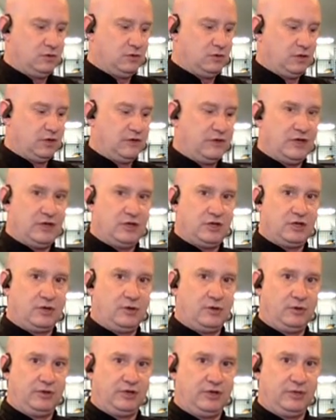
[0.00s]
And then you can
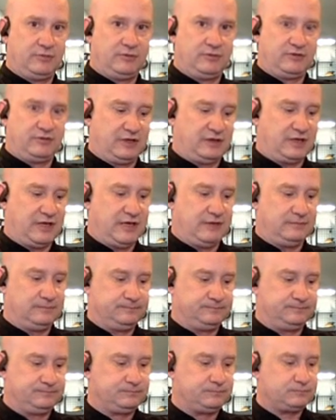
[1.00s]
hold it up just like that.
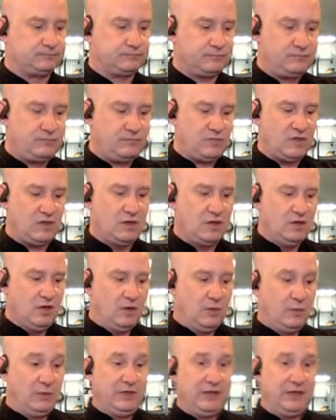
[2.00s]
We